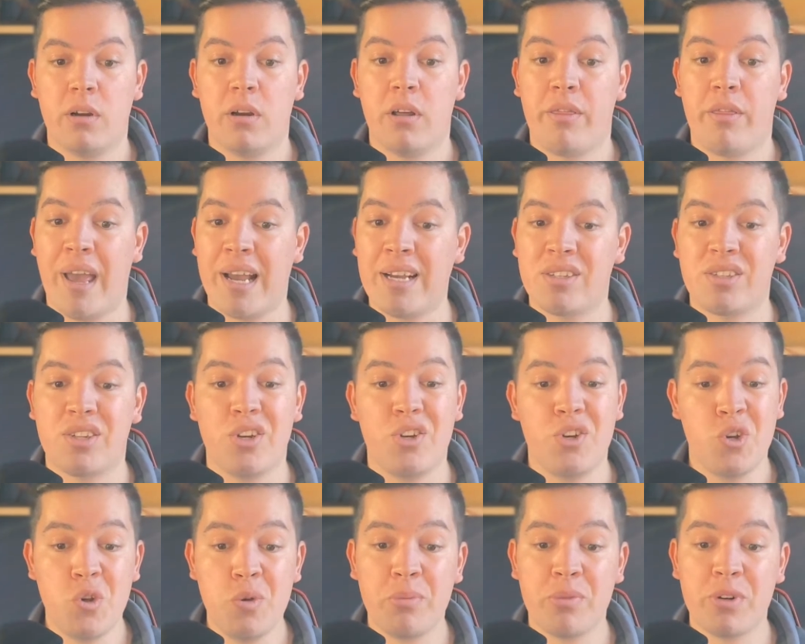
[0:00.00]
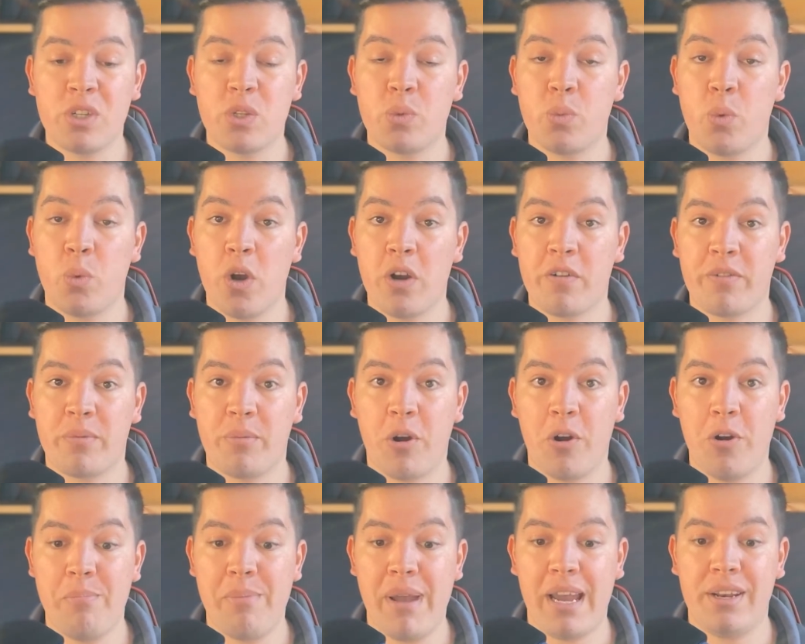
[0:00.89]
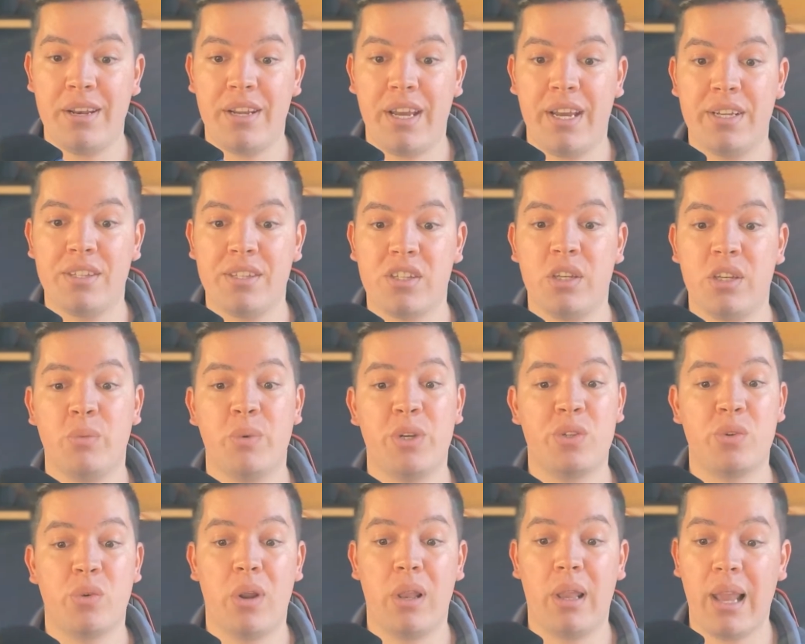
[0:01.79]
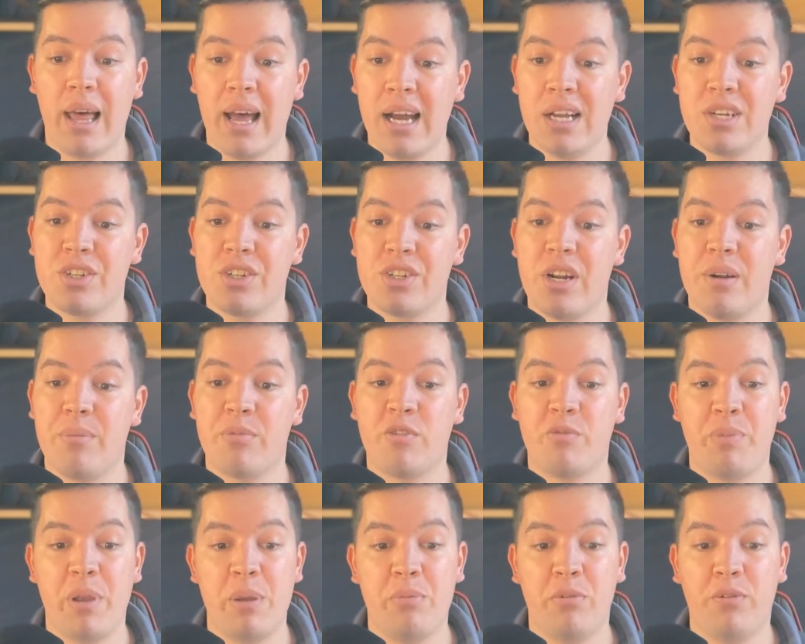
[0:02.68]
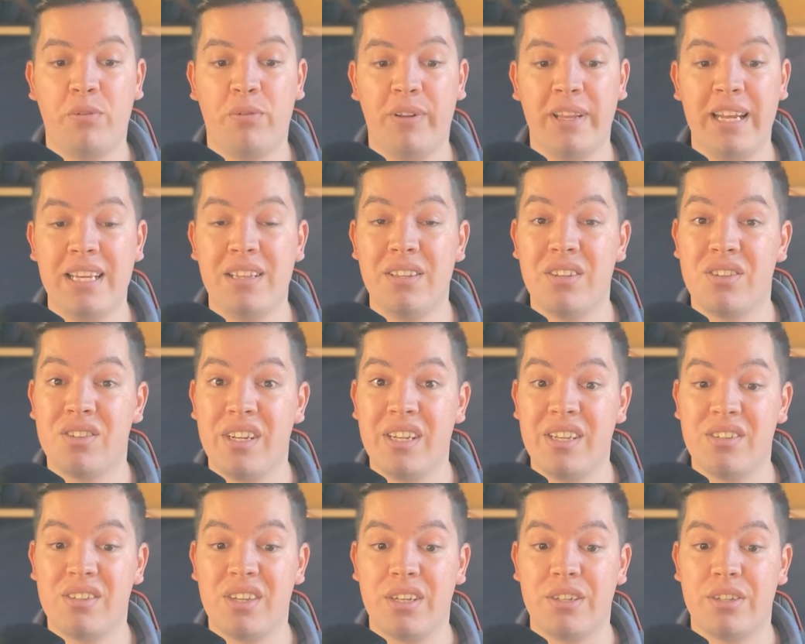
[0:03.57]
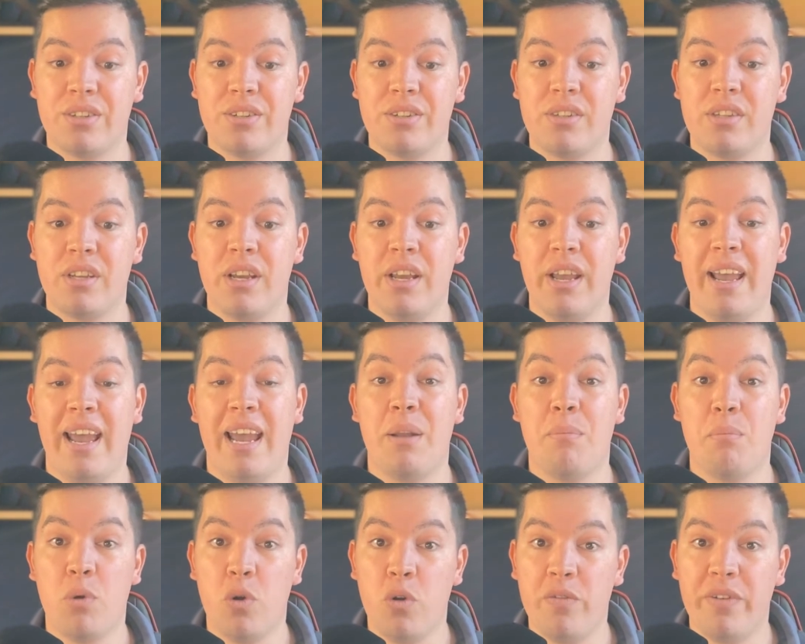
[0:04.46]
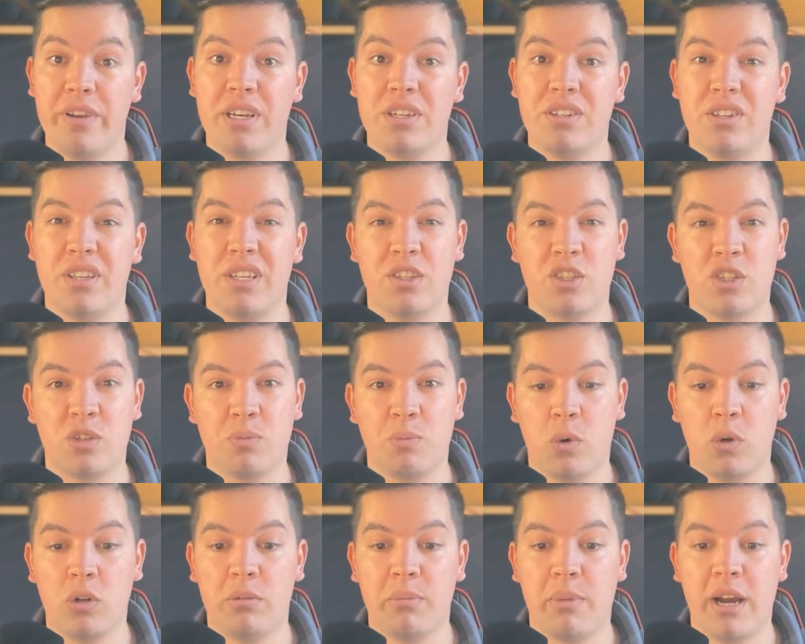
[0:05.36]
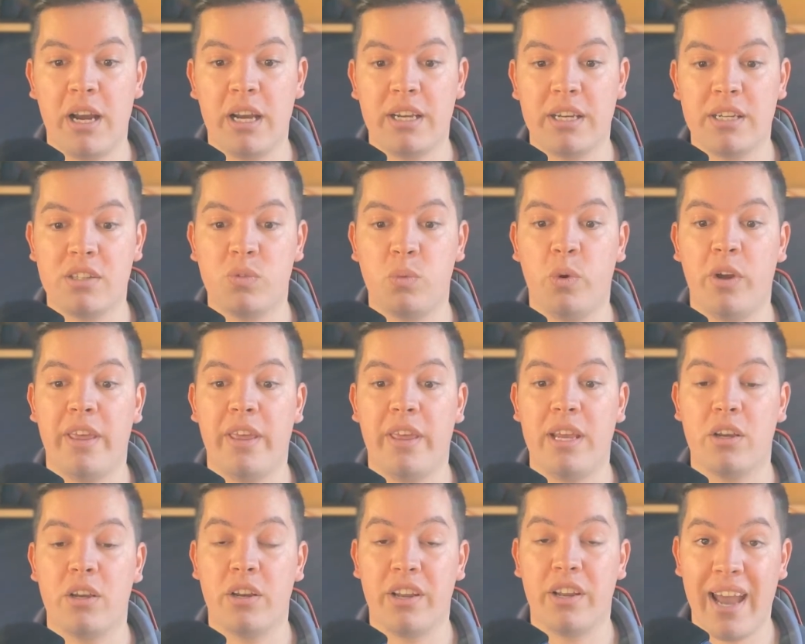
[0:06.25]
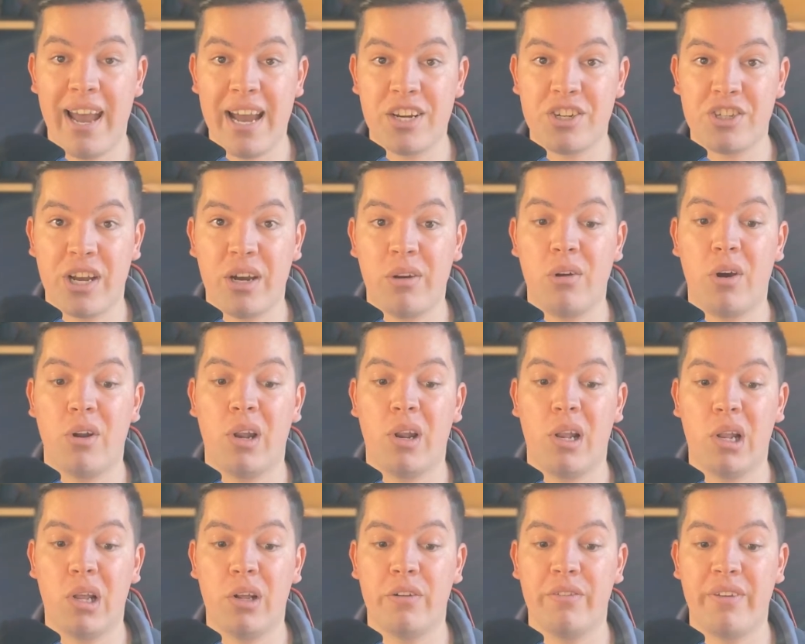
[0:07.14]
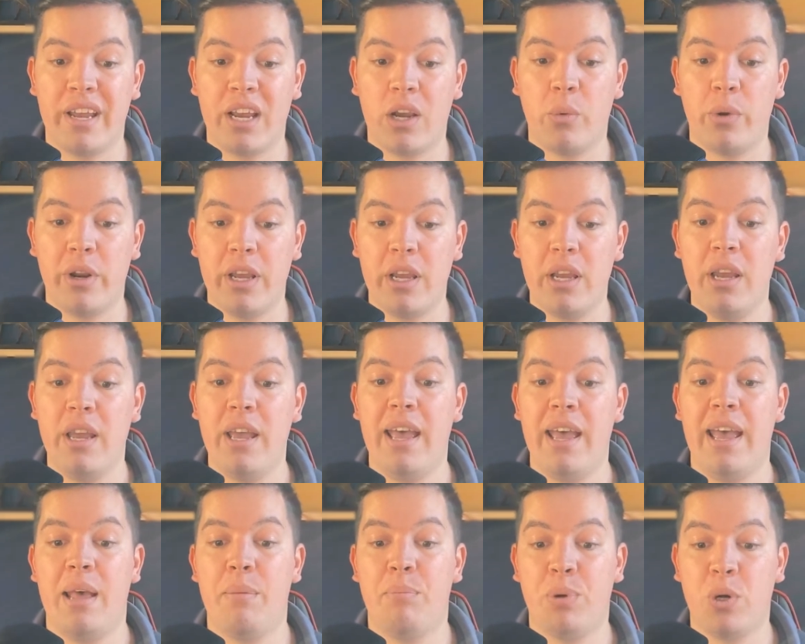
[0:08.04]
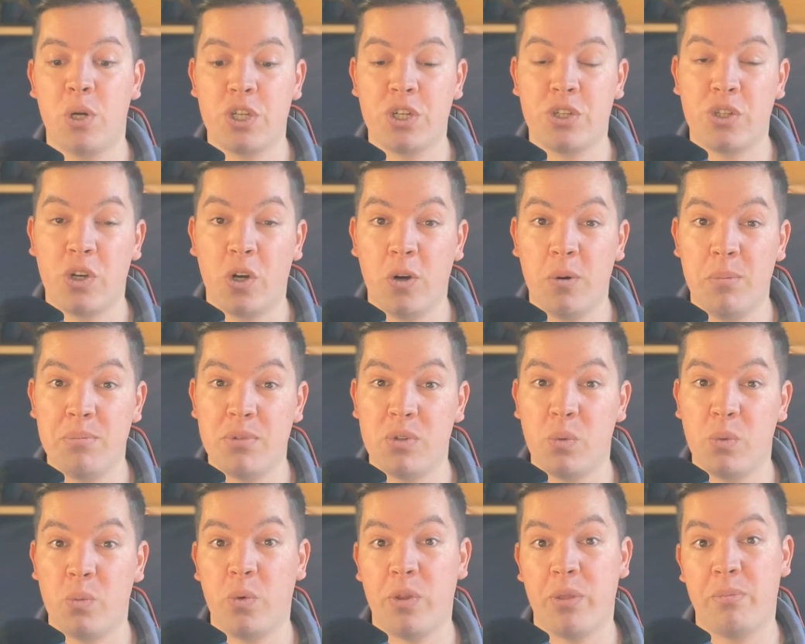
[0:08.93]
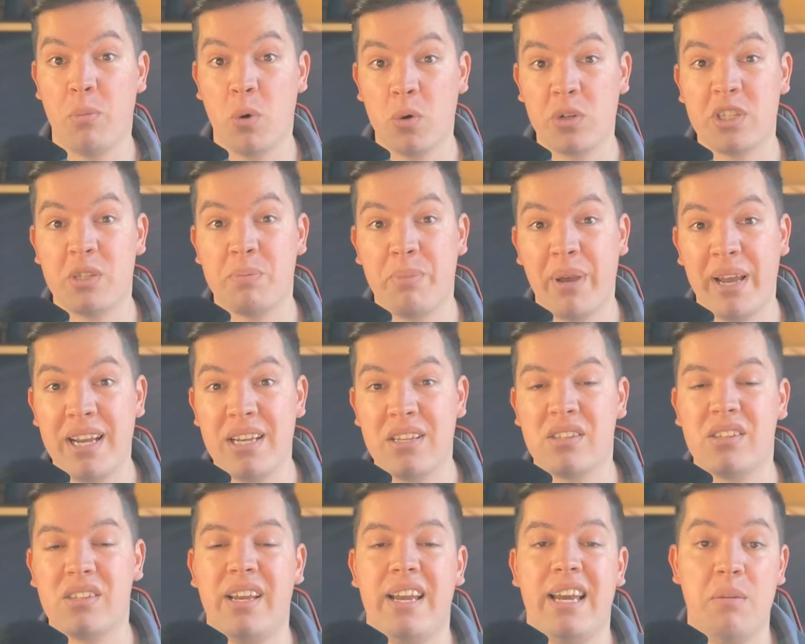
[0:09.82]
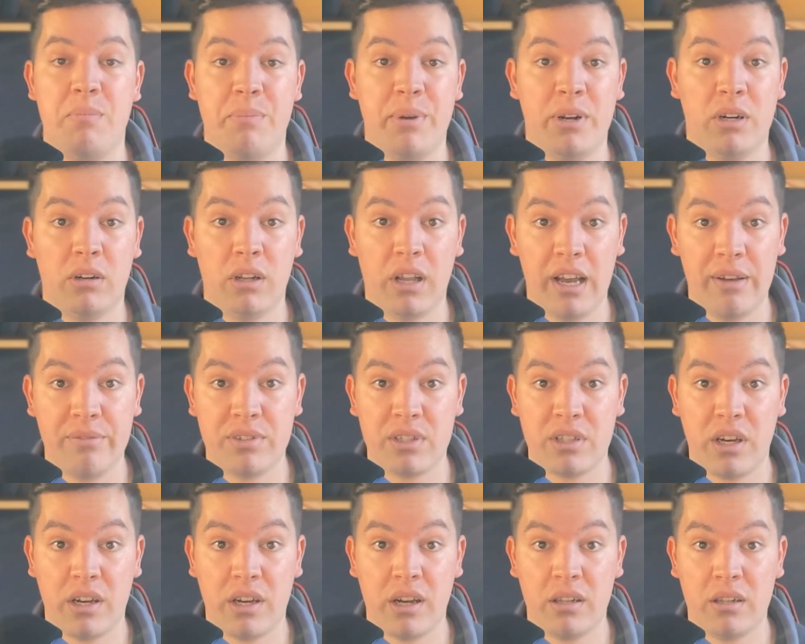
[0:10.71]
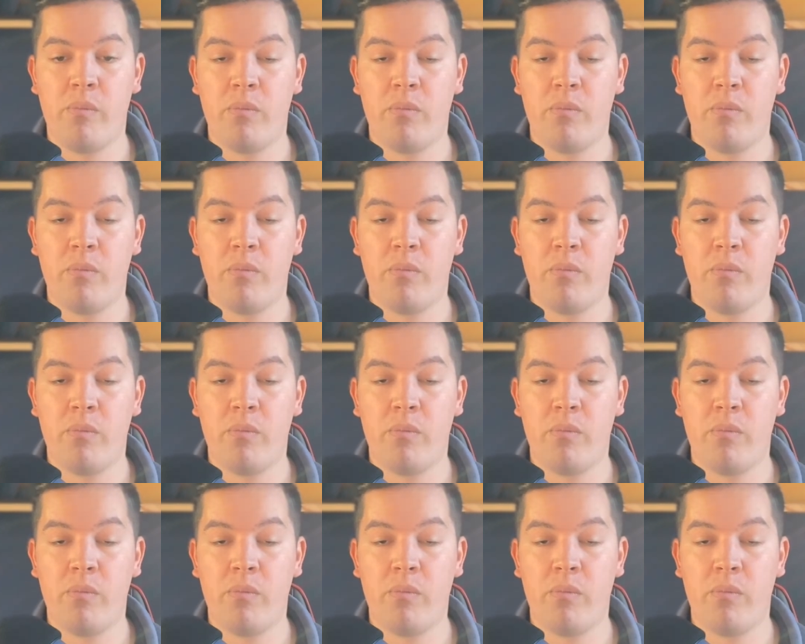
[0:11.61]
Thanks to numerous work from home mandates, we saw a large number of people fleeing the city centers and moving into these smaller markets where they could cash out on a lot of equity and purchase homes with more space and a better lifestyle.